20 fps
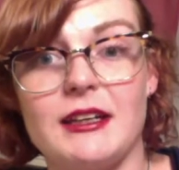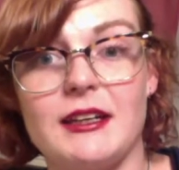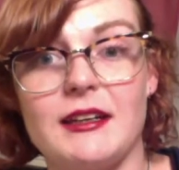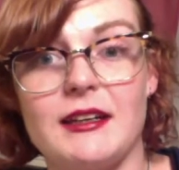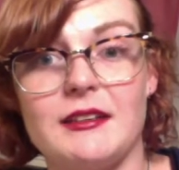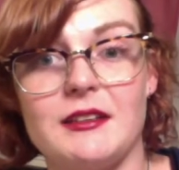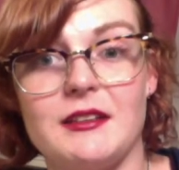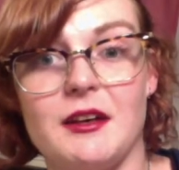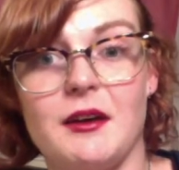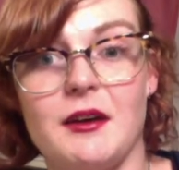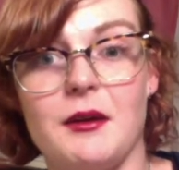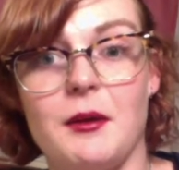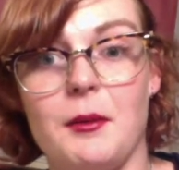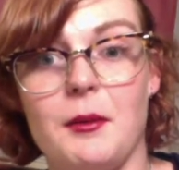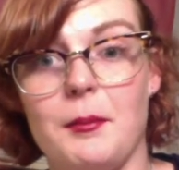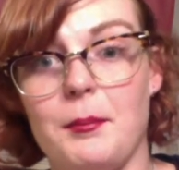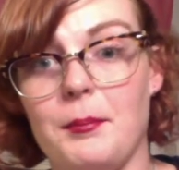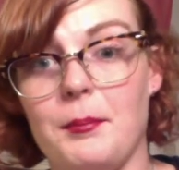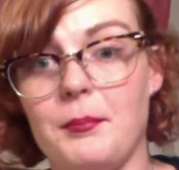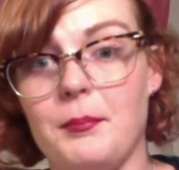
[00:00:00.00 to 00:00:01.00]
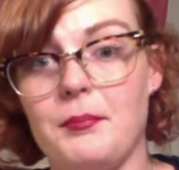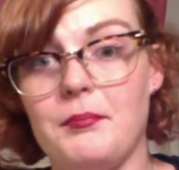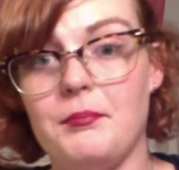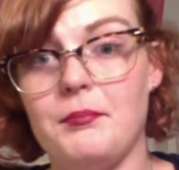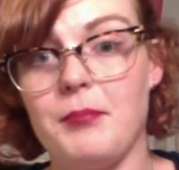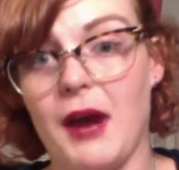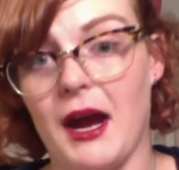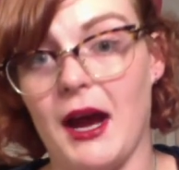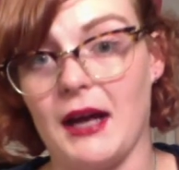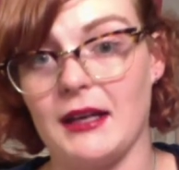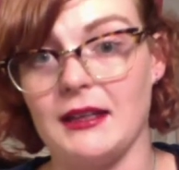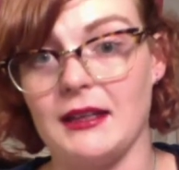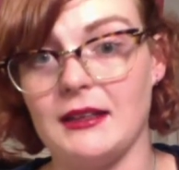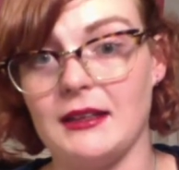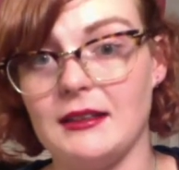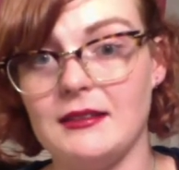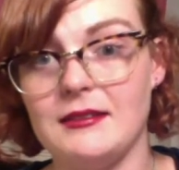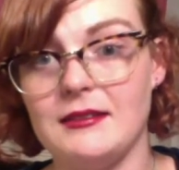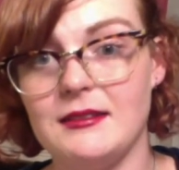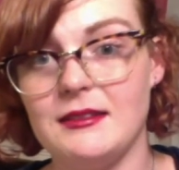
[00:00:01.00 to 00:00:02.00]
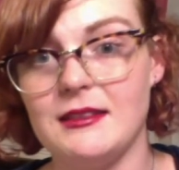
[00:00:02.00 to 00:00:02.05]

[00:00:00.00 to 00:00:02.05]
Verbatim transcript: get done packing